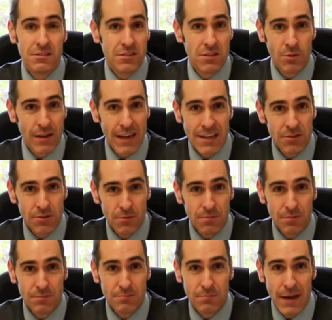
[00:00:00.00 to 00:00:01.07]
You will end
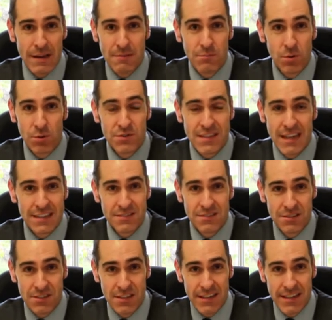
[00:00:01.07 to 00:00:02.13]
up paying more tax
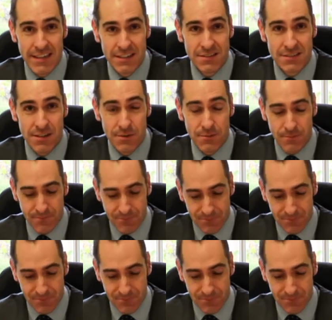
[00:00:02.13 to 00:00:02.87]
than you need to.